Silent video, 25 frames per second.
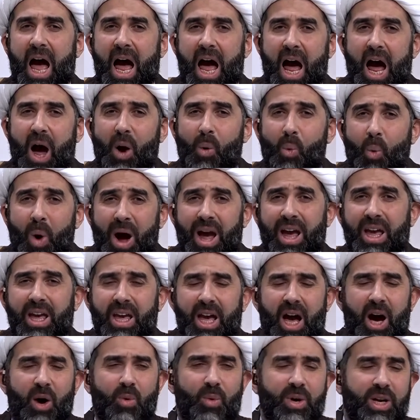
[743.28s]
way
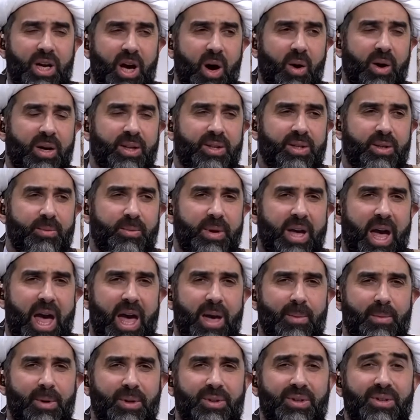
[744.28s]
are we going to be
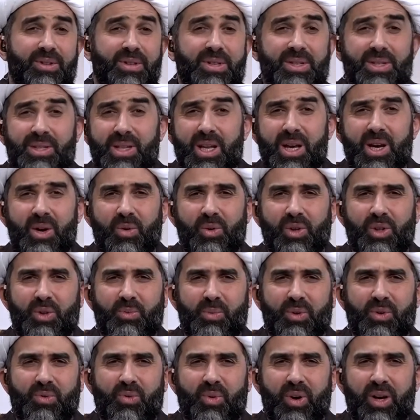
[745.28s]
able to distinguish
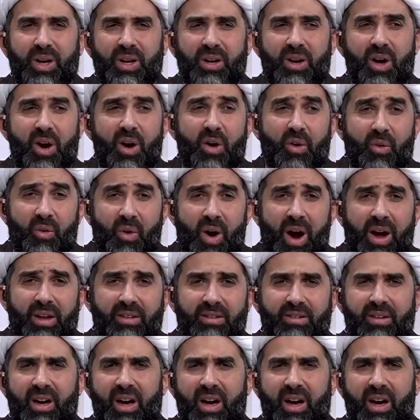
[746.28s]
between
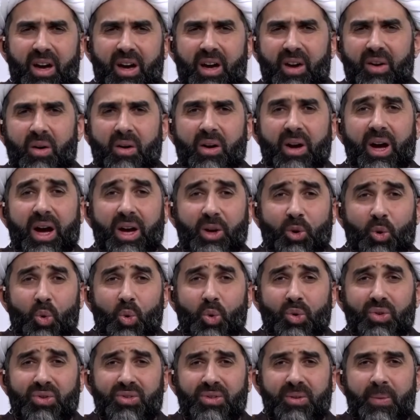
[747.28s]
right and wrong and
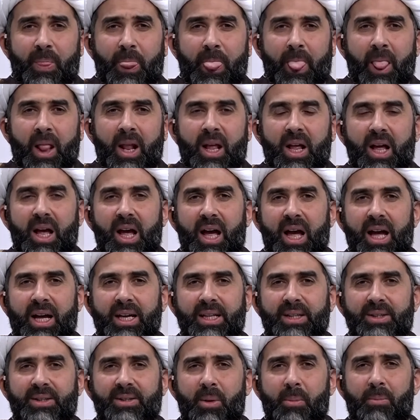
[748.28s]
good
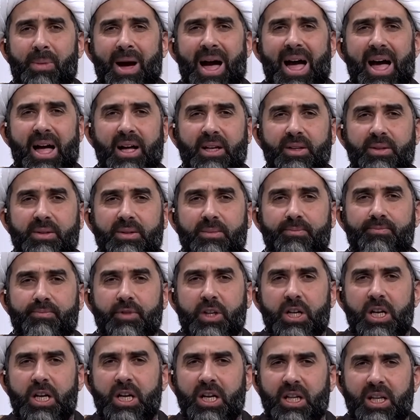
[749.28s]
and bad?
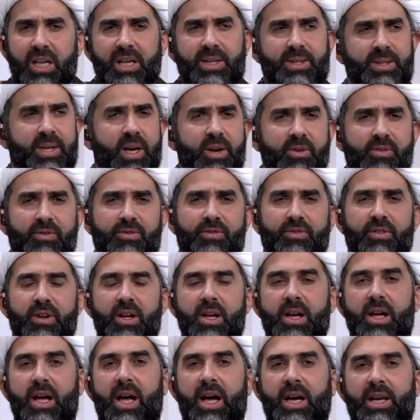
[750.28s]
Let's give
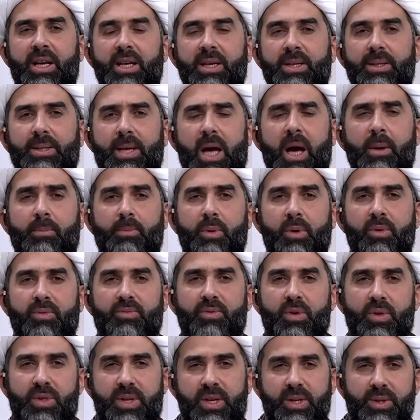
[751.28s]
an example
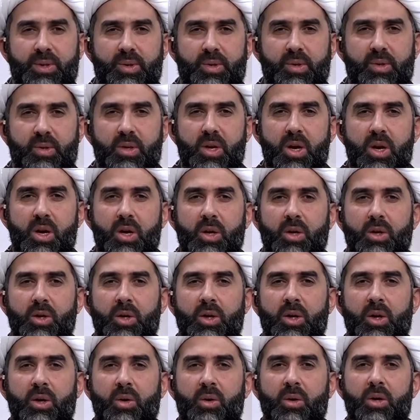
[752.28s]
for this. You
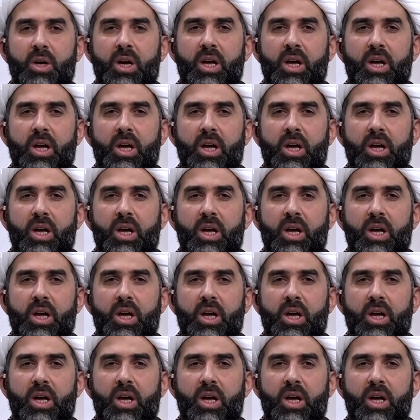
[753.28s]
know,